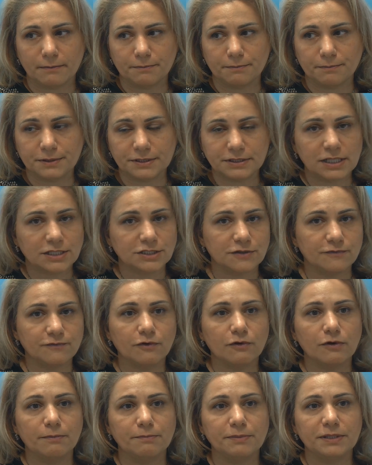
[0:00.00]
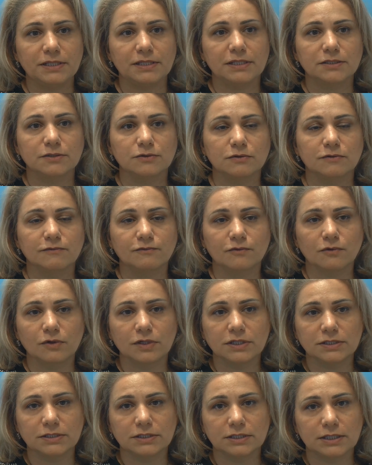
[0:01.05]
protection for a period to
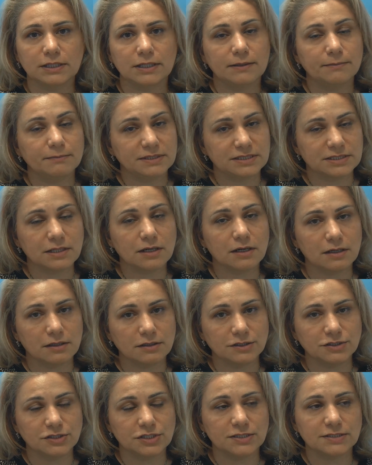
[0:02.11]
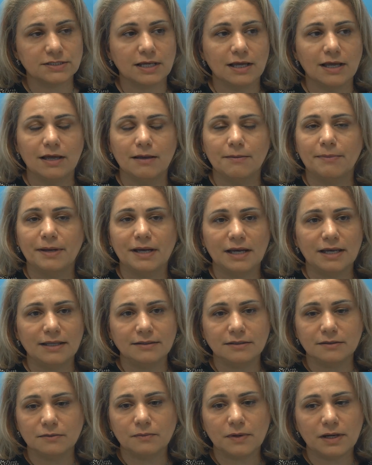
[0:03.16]
avoid miscarriages. But
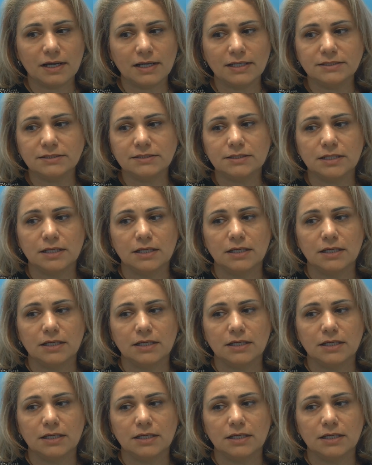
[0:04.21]
otherwise,